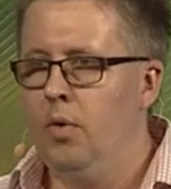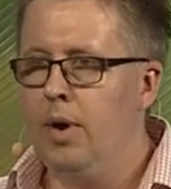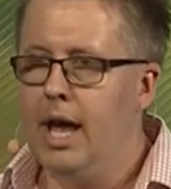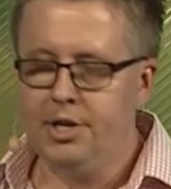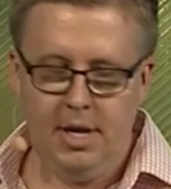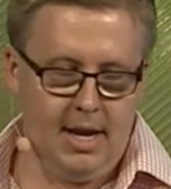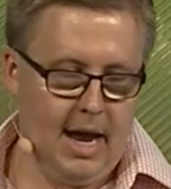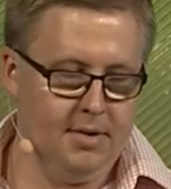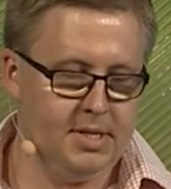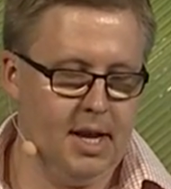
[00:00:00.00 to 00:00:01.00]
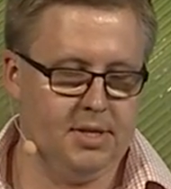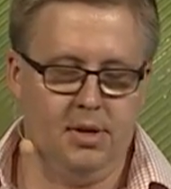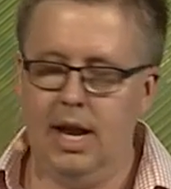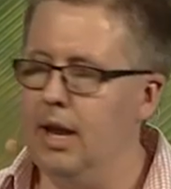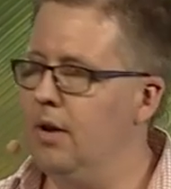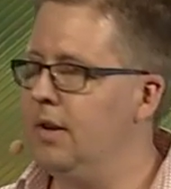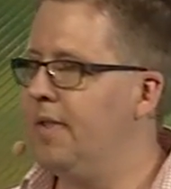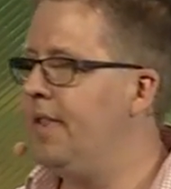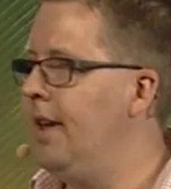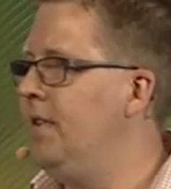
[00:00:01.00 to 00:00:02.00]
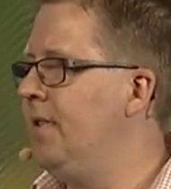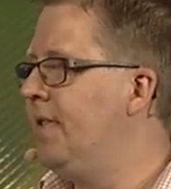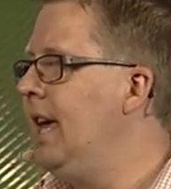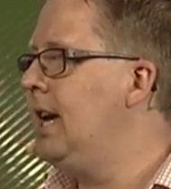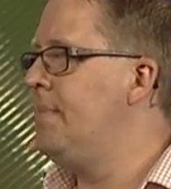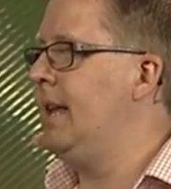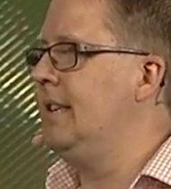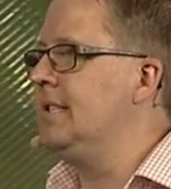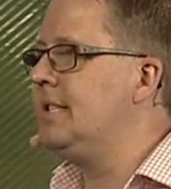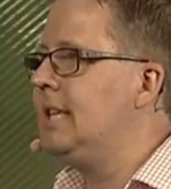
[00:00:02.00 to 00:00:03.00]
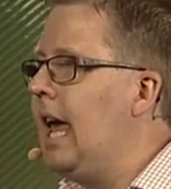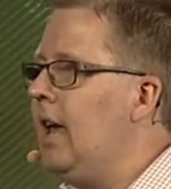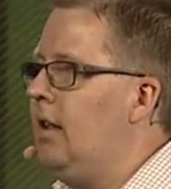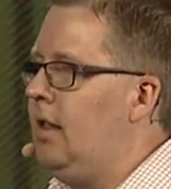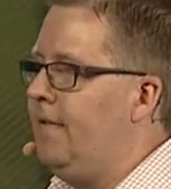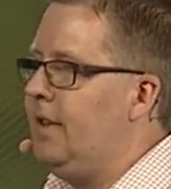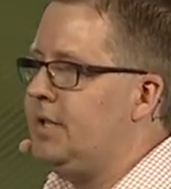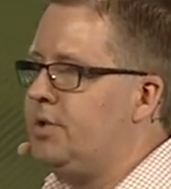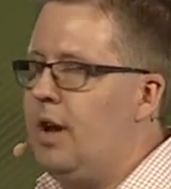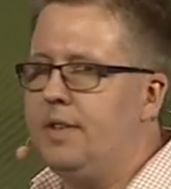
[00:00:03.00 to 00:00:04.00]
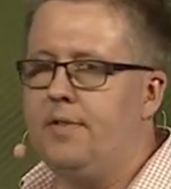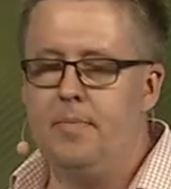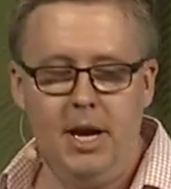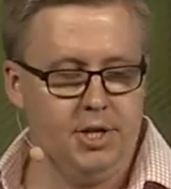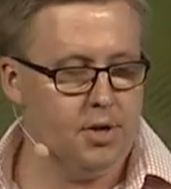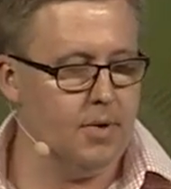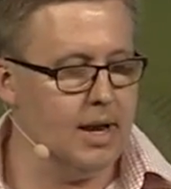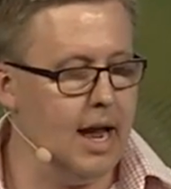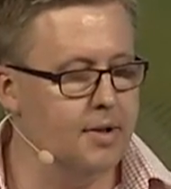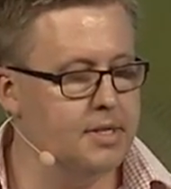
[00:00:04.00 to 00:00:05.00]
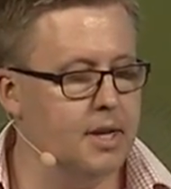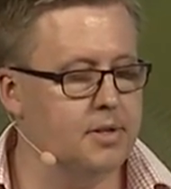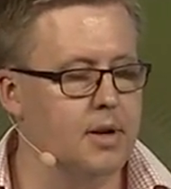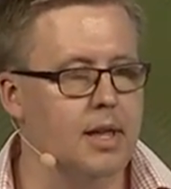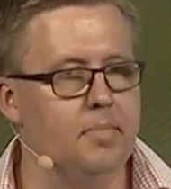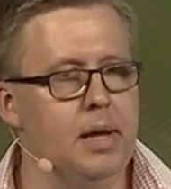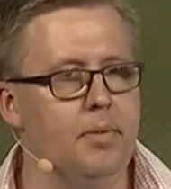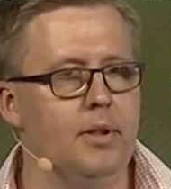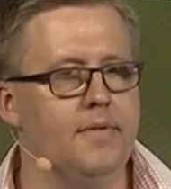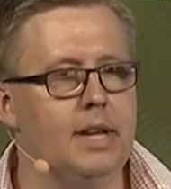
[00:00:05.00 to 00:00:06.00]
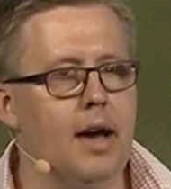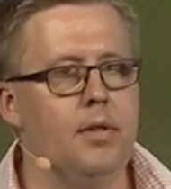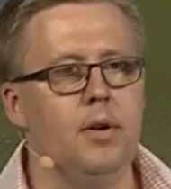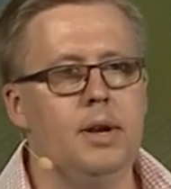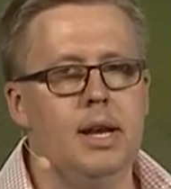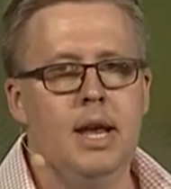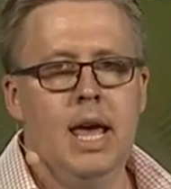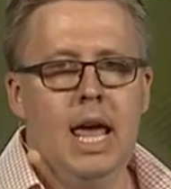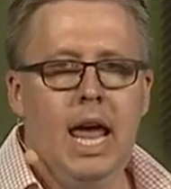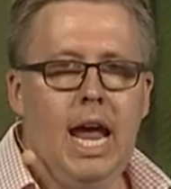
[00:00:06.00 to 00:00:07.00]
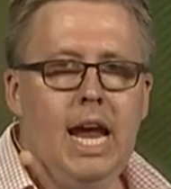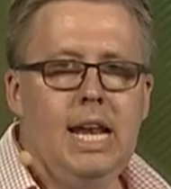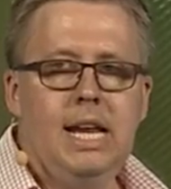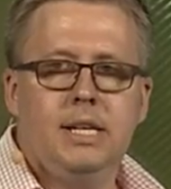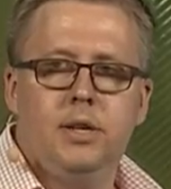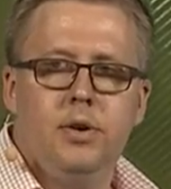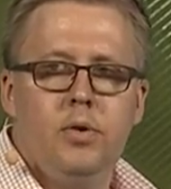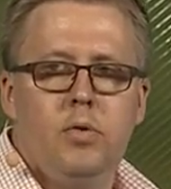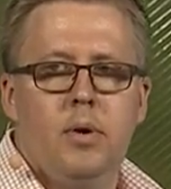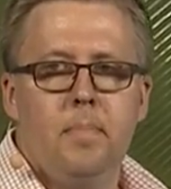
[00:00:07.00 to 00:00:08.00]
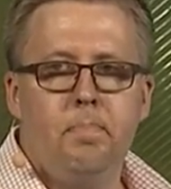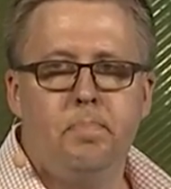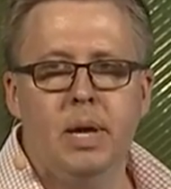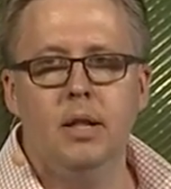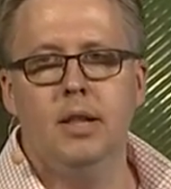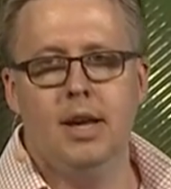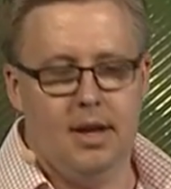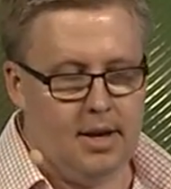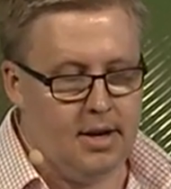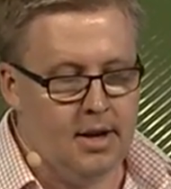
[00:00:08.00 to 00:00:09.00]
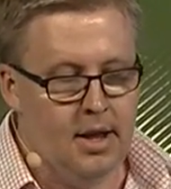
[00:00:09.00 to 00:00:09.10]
We actually announced yesterday, you know, if you think about the scale of this transformation, we announced yesterday that people have downloaded 82 billion